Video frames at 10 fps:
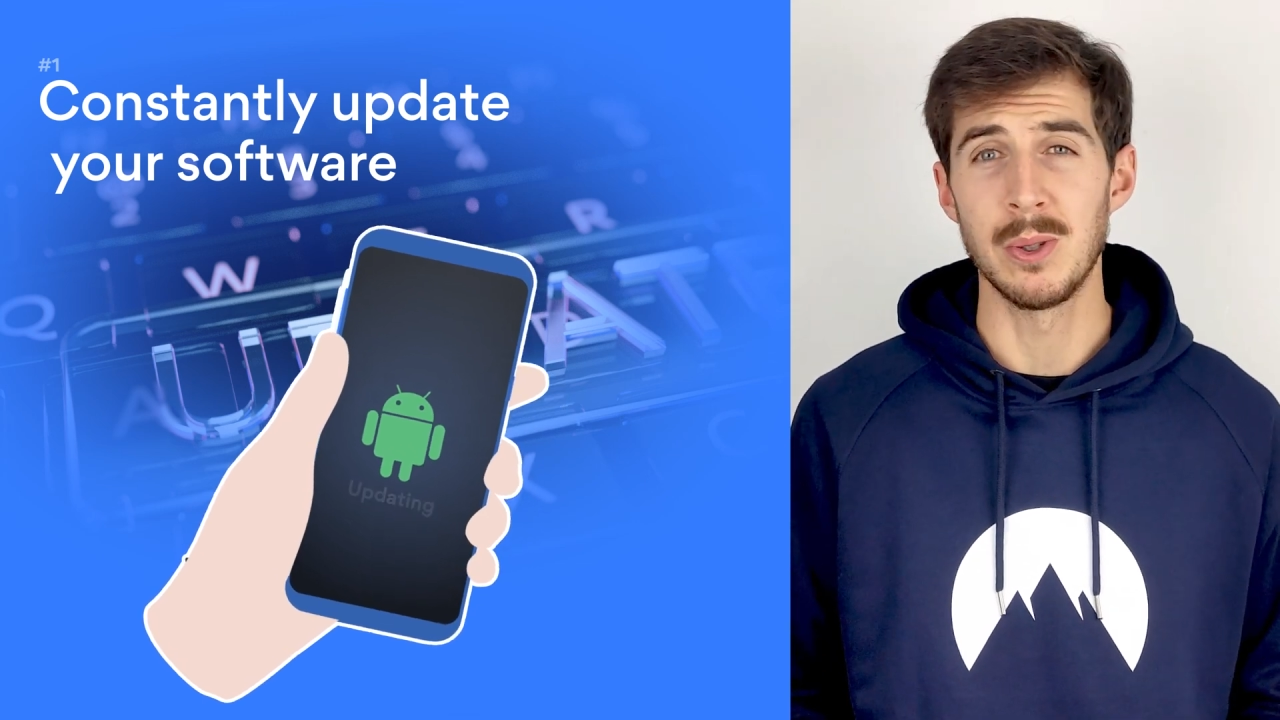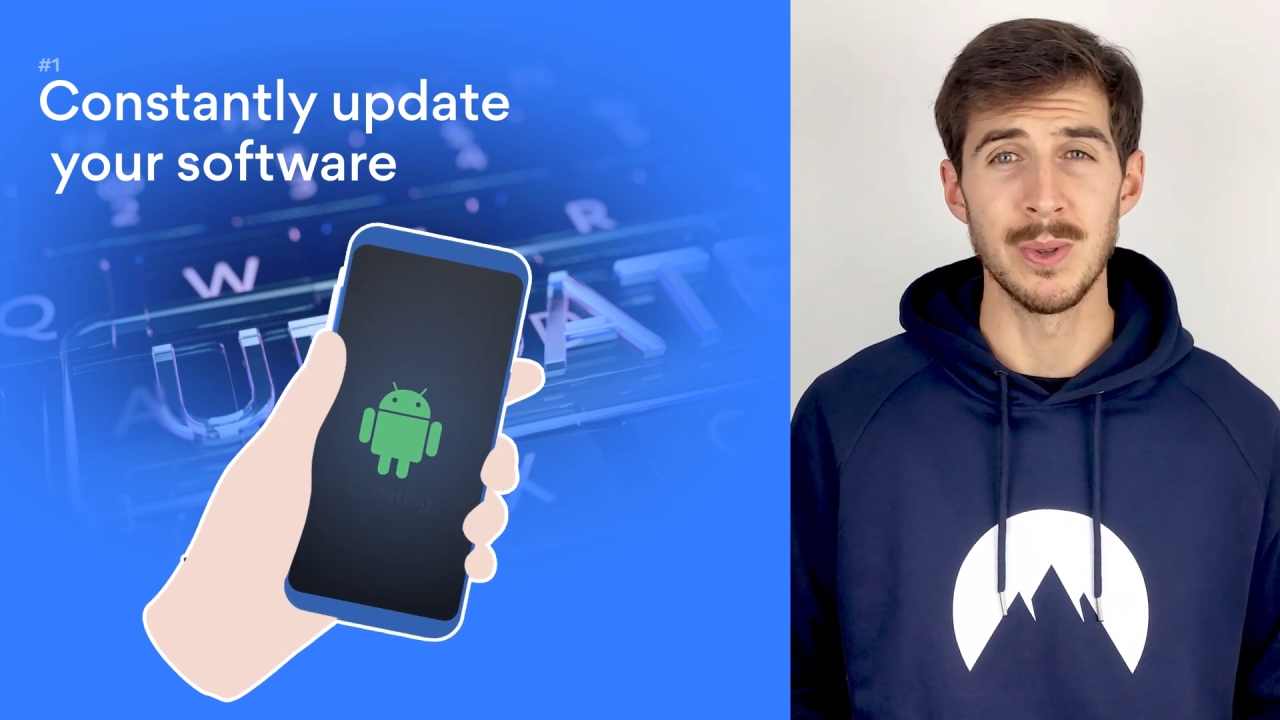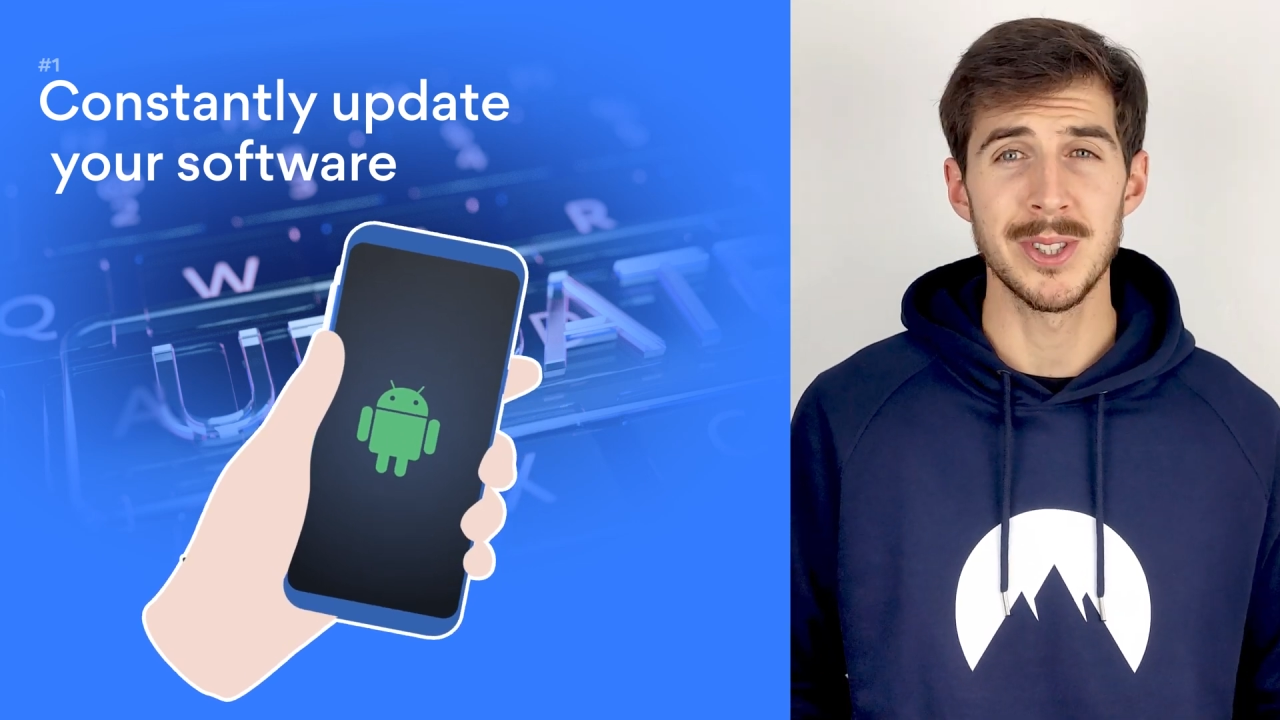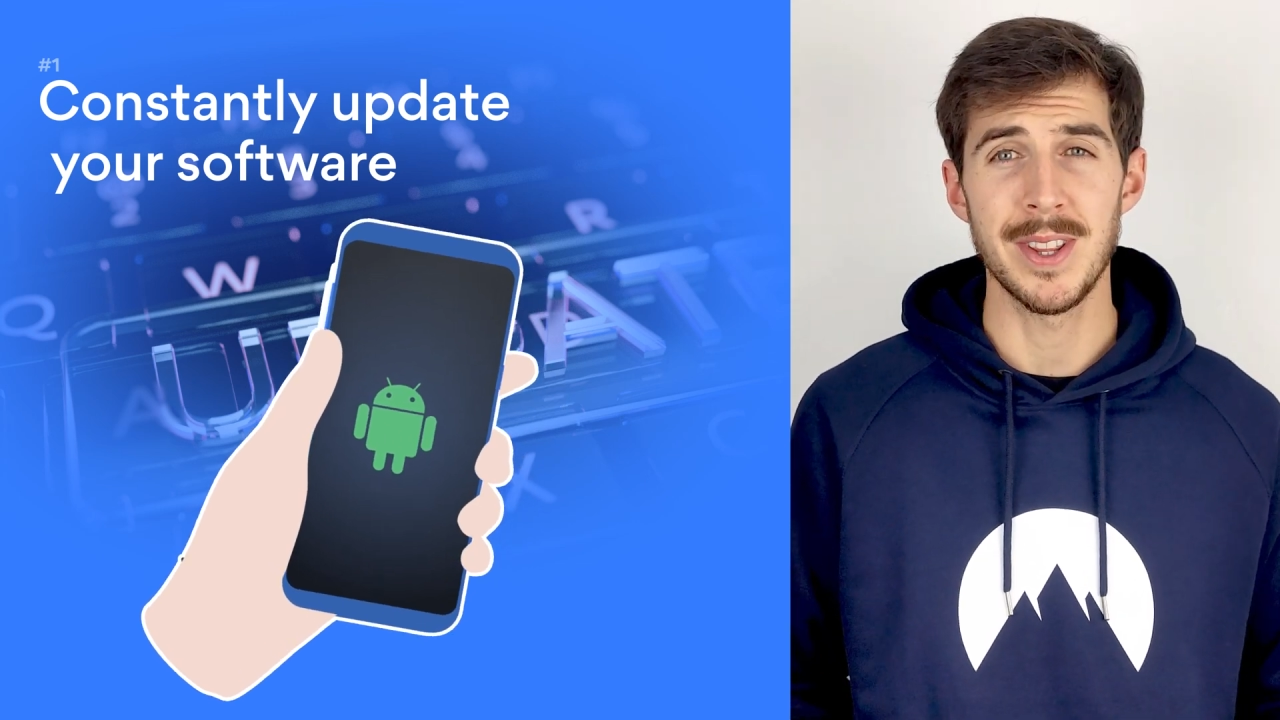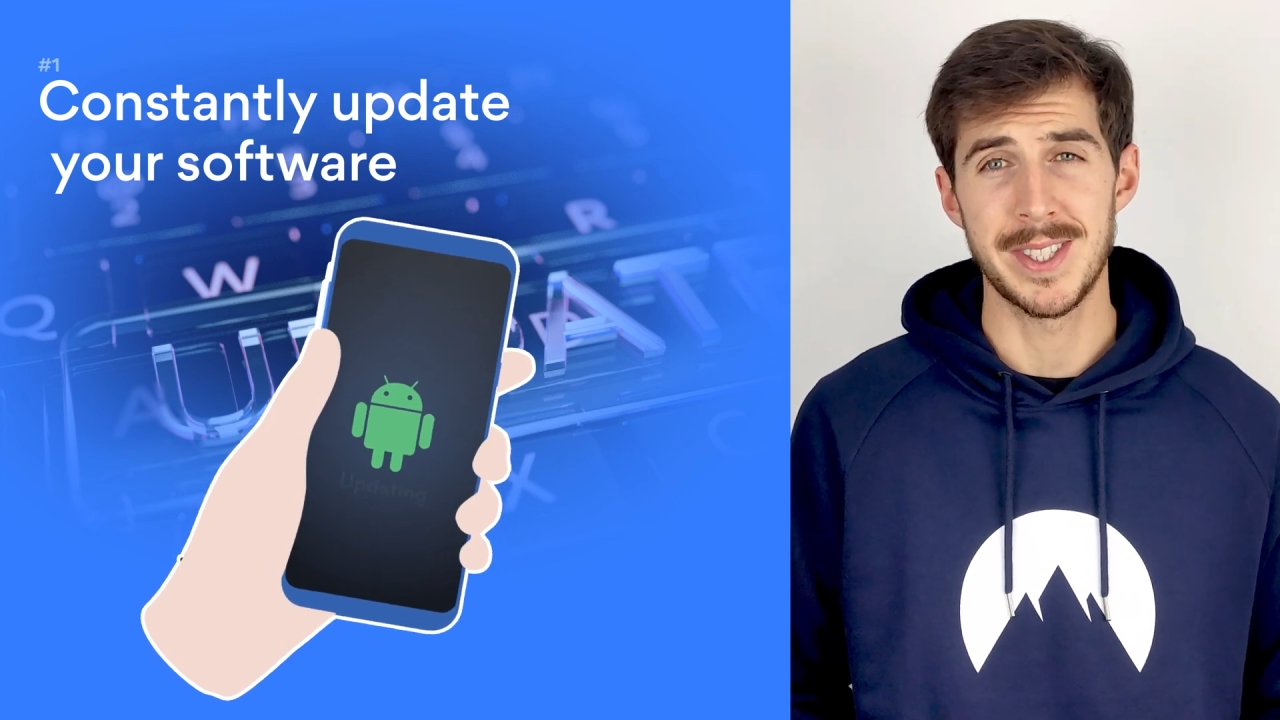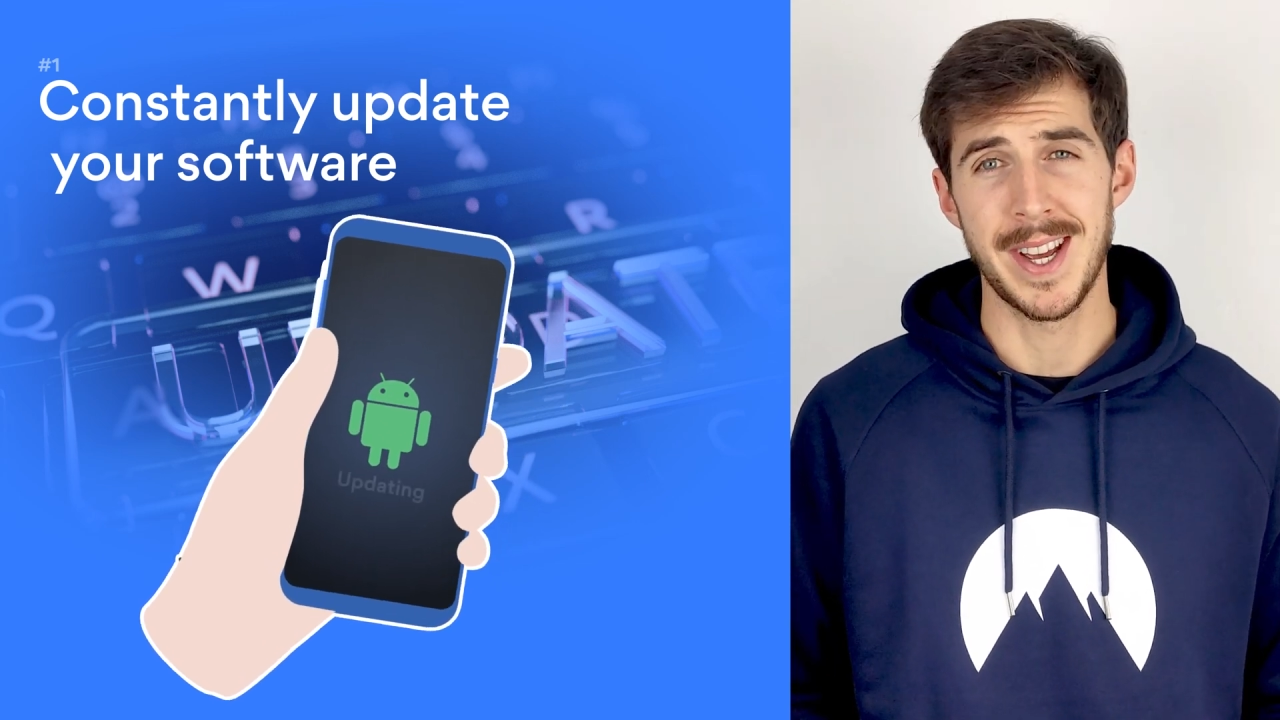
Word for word: tools all the